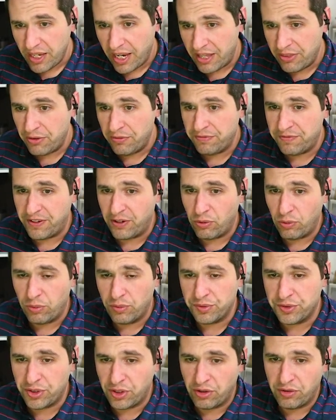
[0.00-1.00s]
and the Federal
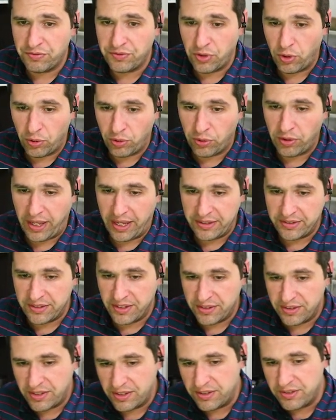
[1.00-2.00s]
Reserve total
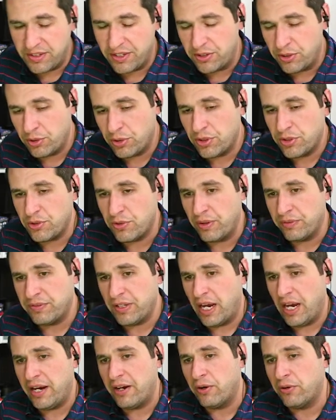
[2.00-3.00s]
assets continue to drift
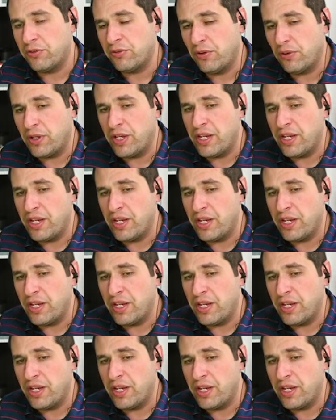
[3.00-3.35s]
higher. So